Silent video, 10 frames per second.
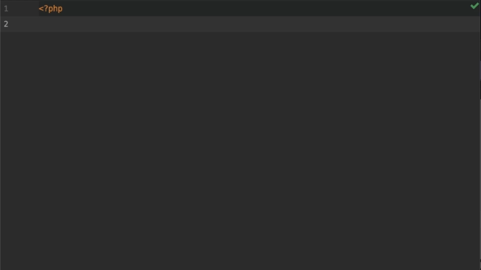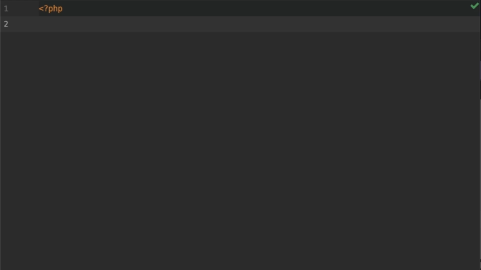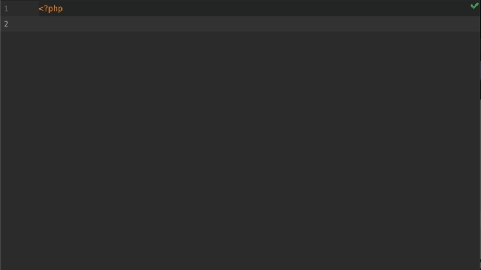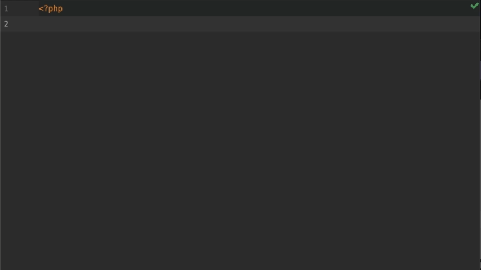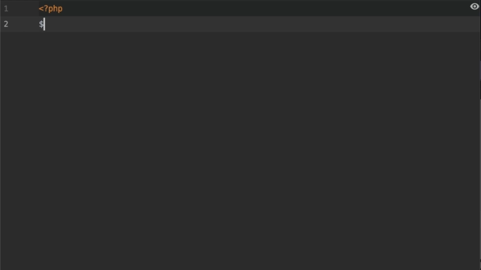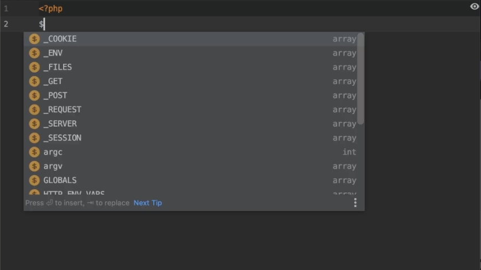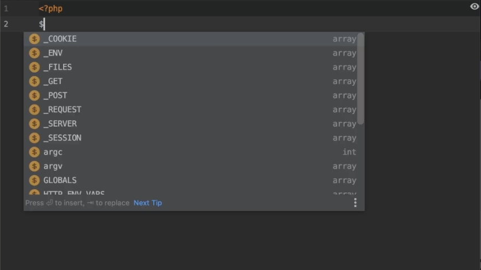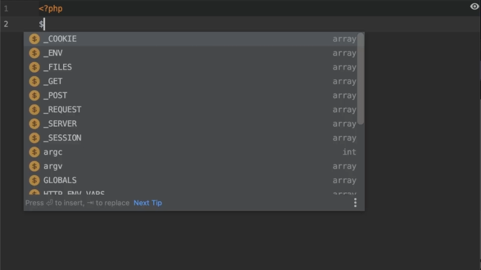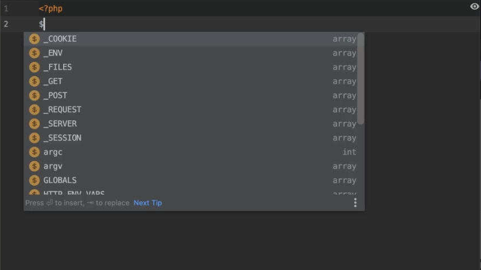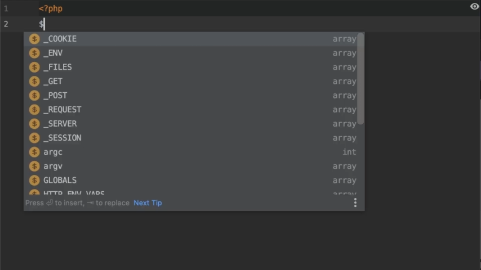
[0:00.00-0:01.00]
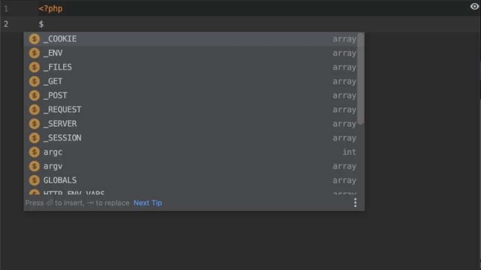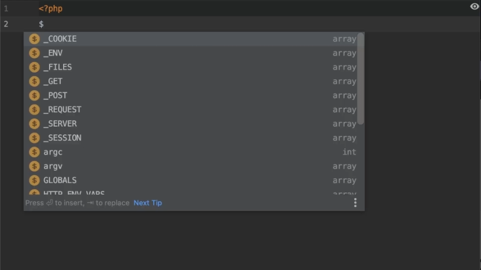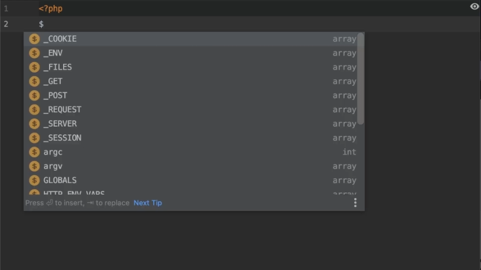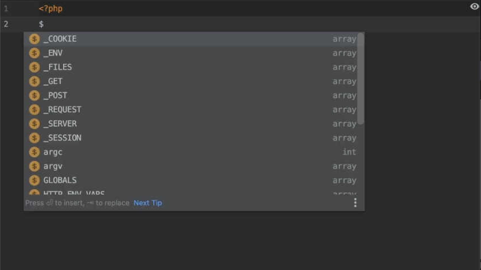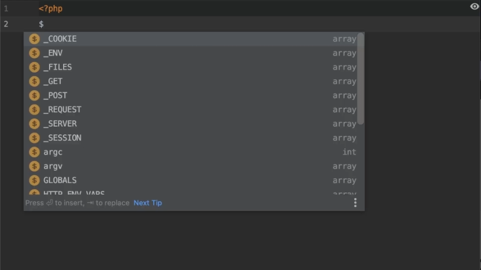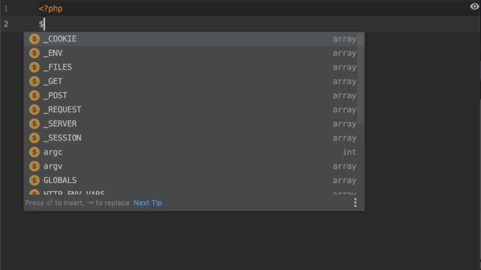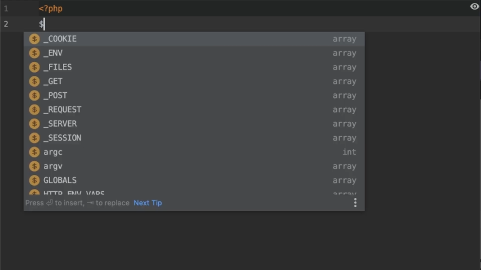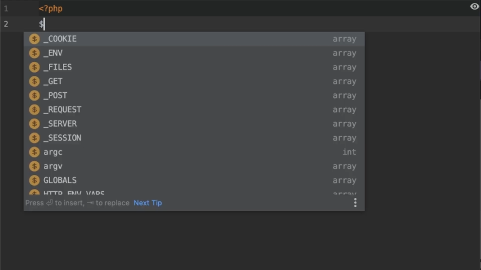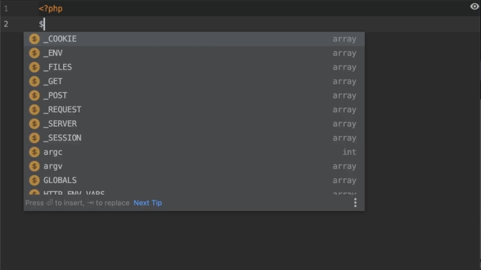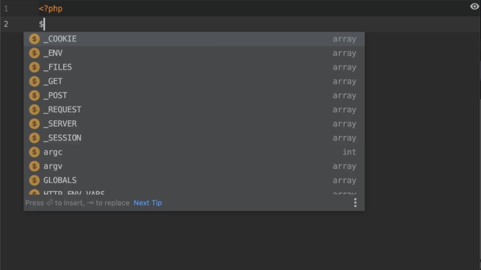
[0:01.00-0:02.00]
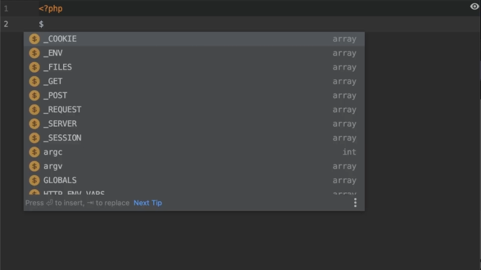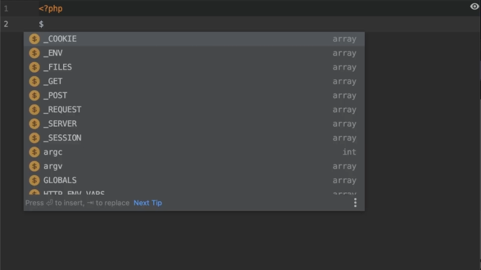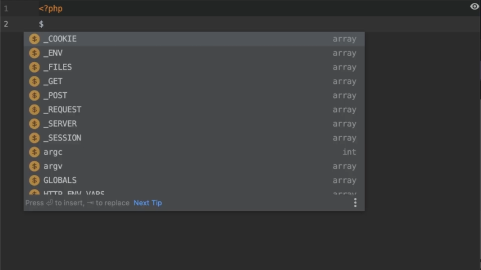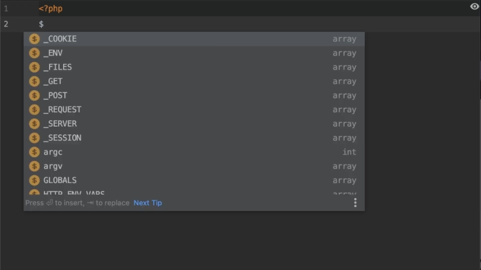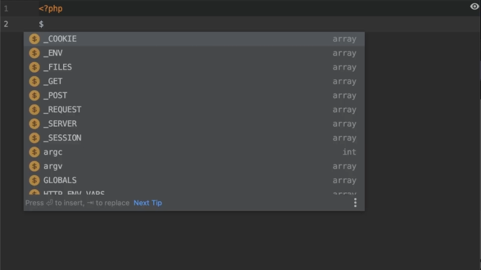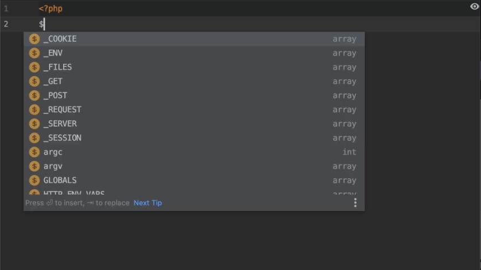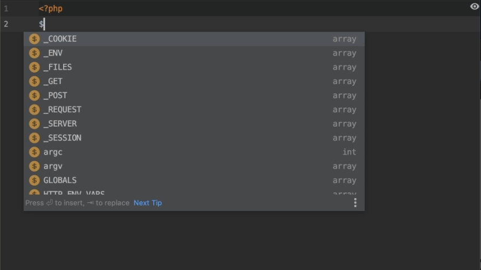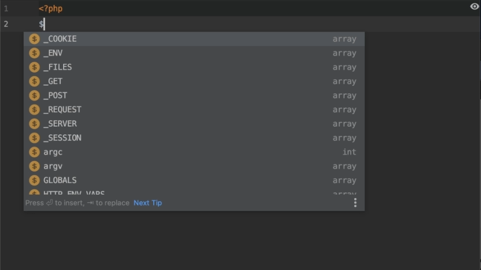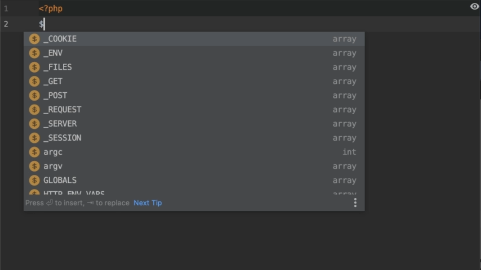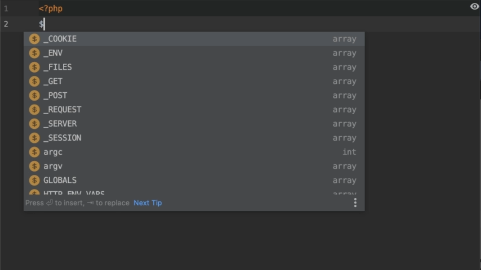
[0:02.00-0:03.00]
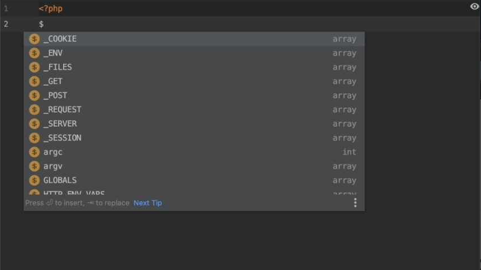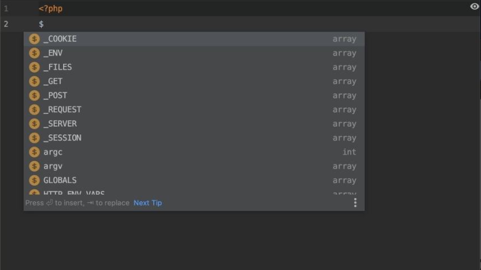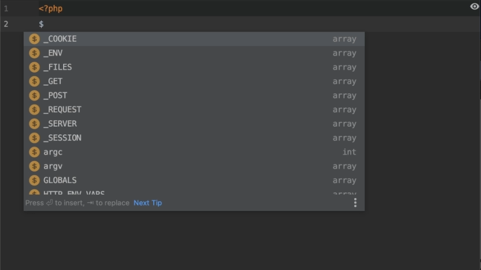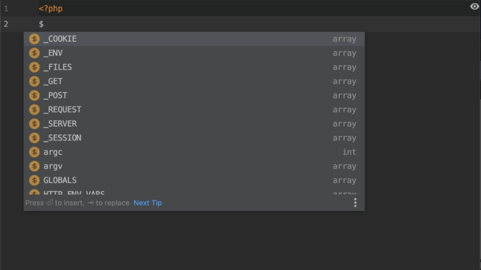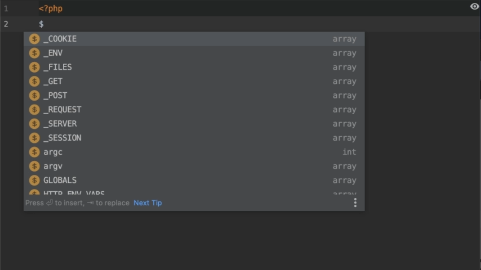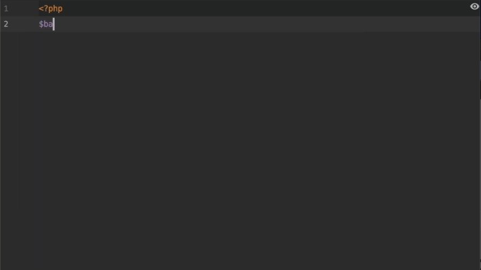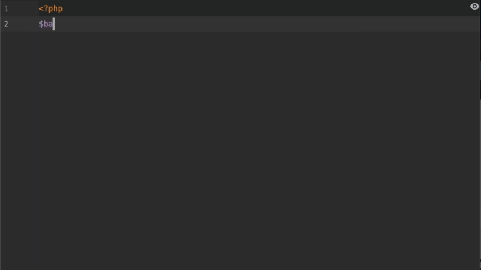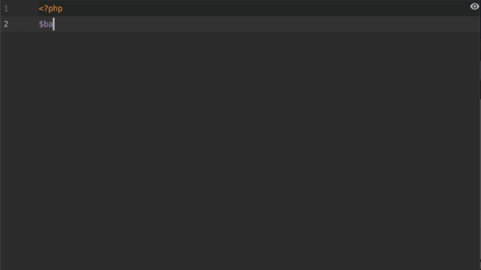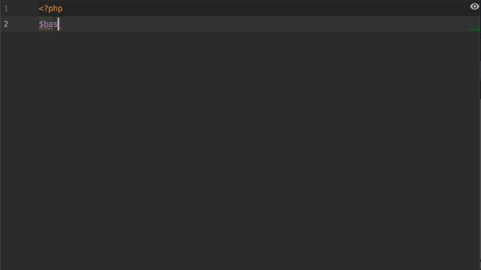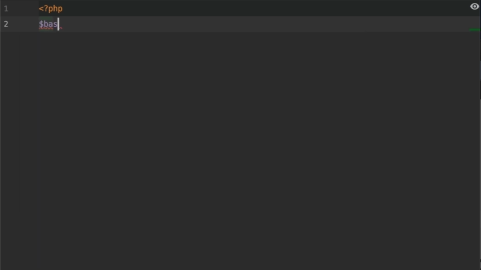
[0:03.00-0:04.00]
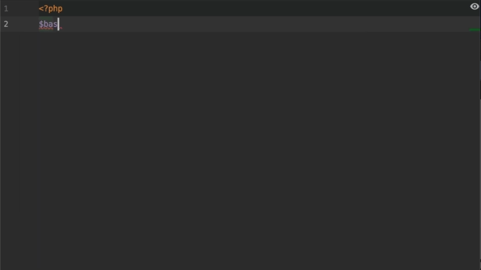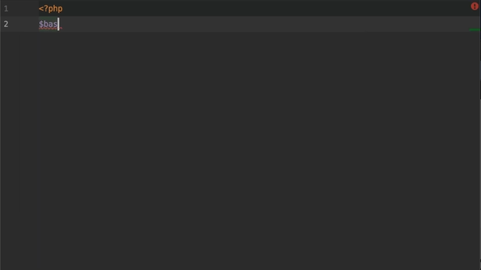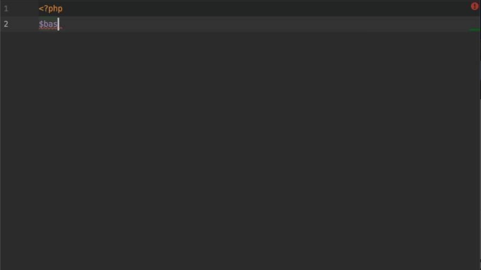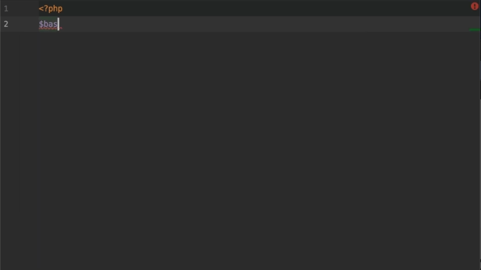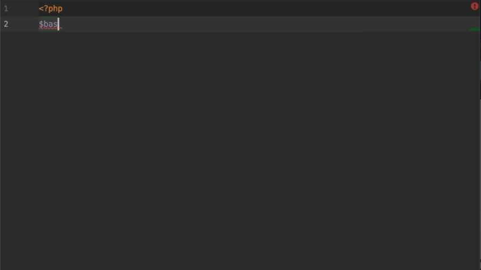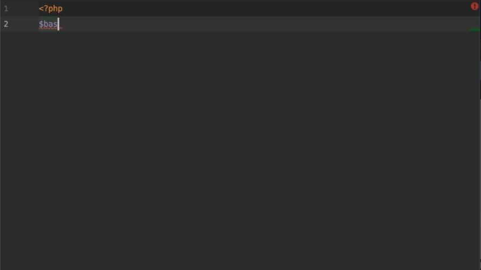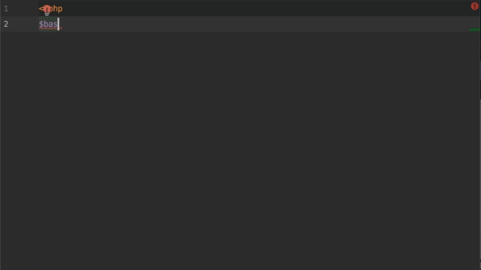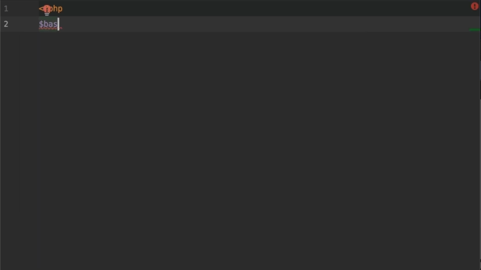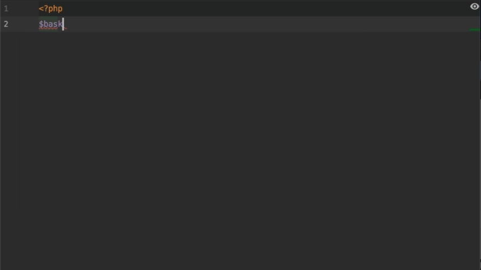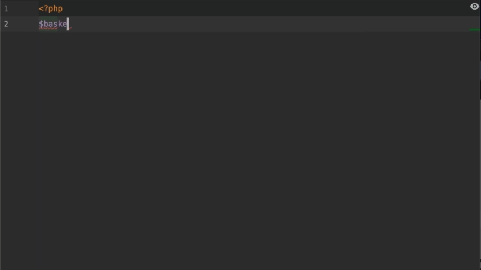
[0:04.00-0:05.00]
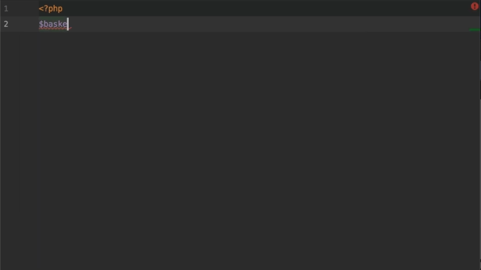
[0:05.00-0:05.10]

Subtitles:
[unreadable: no face in view]